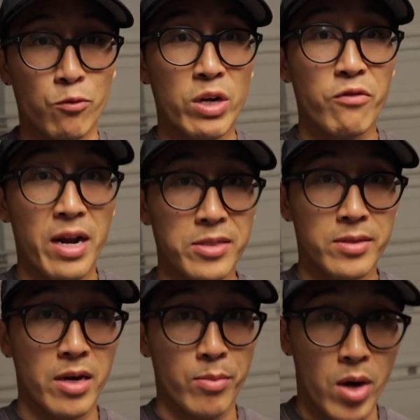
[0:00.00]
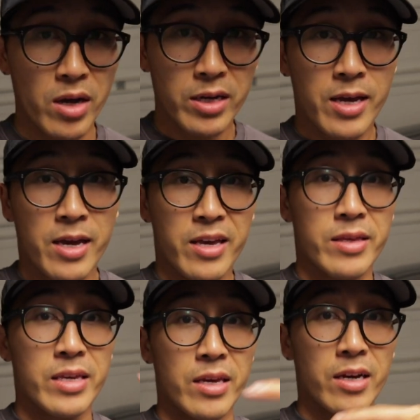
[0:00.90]
of window visors that I bought.
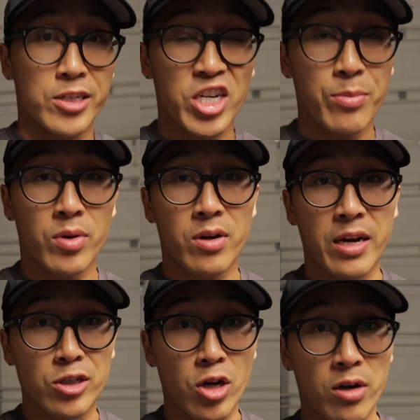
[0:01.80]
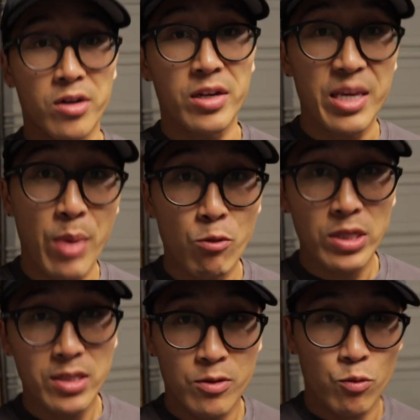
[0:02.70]
The uh, cheaper and darker eBay
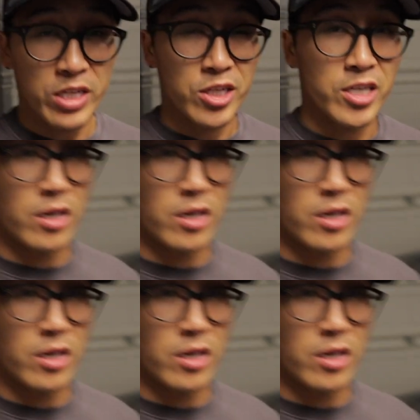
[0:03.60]
ones, which